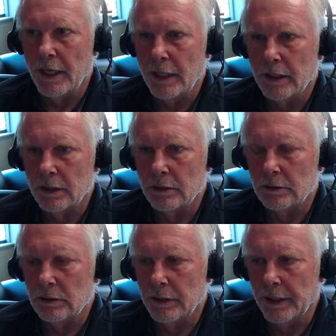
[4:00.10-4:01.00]
and get,
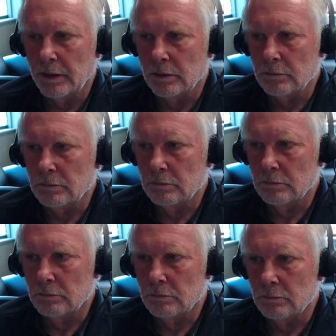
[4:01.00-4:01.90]
you know,
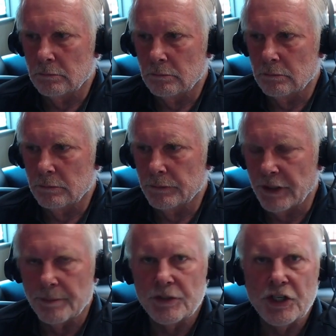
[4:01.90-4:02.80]

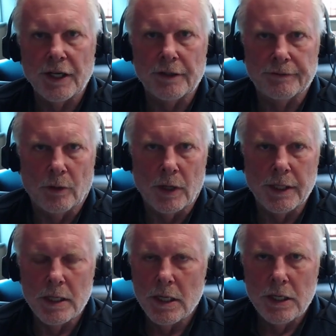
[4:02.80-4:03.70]
something that she could
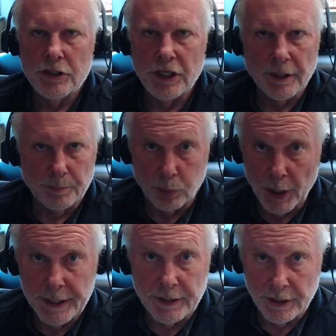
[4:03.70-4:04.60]
afford, she could
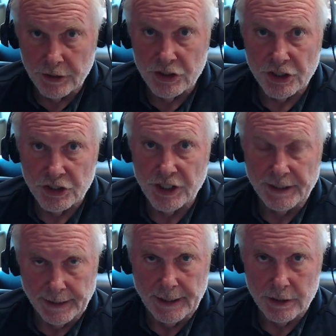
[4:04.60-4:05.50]
break the
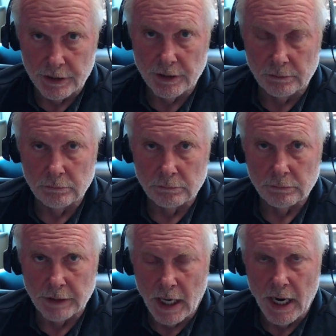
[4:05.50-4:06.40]
existing lease,
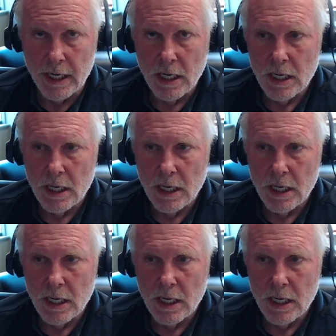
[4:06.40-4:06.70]
okay?